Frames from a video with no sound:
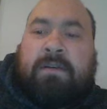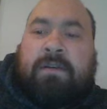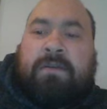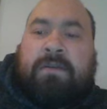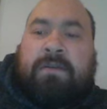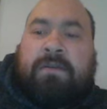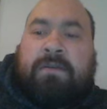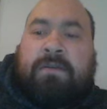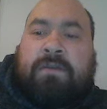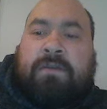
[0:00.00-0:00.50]

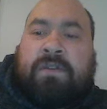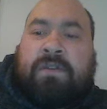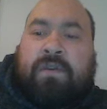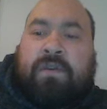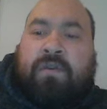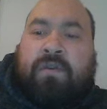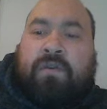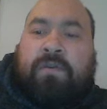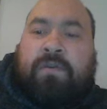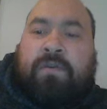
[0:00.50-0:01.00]
Who's
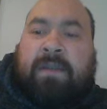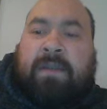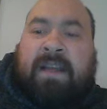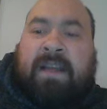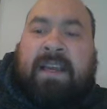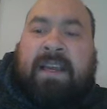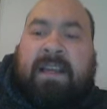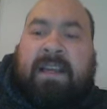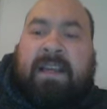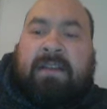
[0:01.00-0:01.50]
North
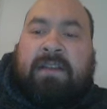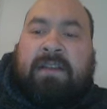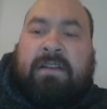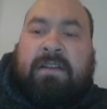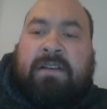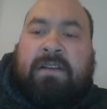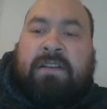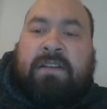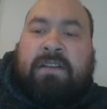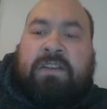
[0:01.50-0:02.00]
playing?
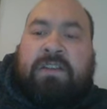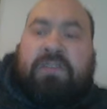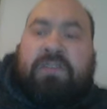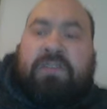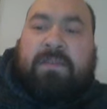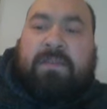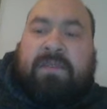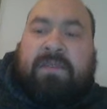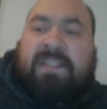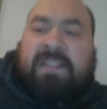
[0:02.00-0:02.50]
It's
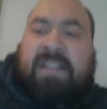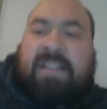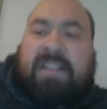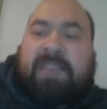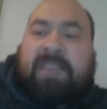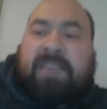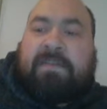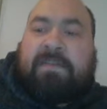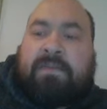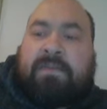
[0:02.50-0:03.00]
usually pretty
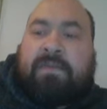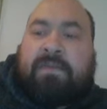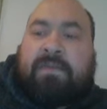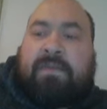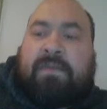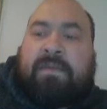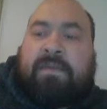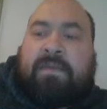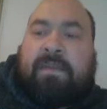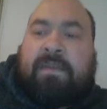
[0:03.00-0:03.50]
safe to put
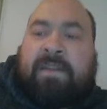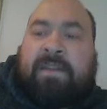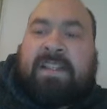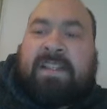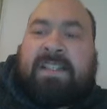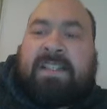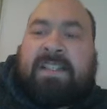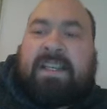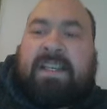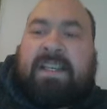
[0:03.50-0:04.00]
the
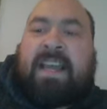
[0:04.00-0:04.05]
VC.